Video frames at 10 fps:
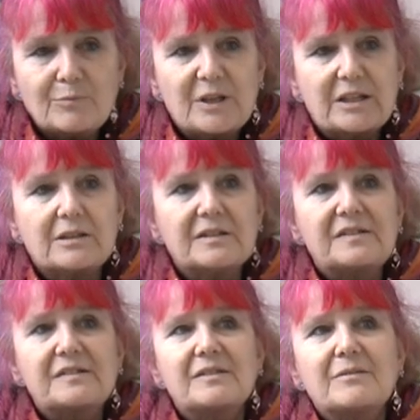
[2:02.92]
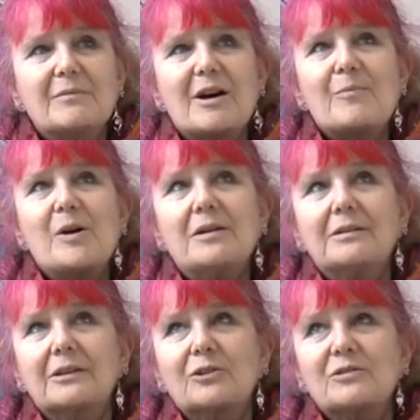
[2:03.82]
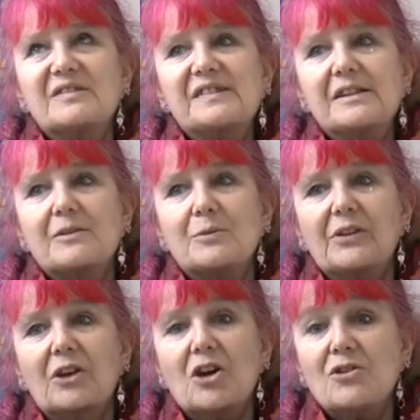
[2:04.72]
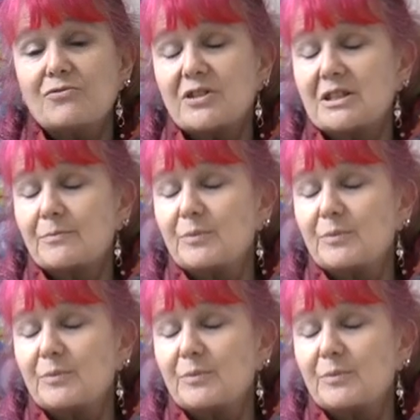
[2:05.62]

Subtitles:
because my partner got sick with COVID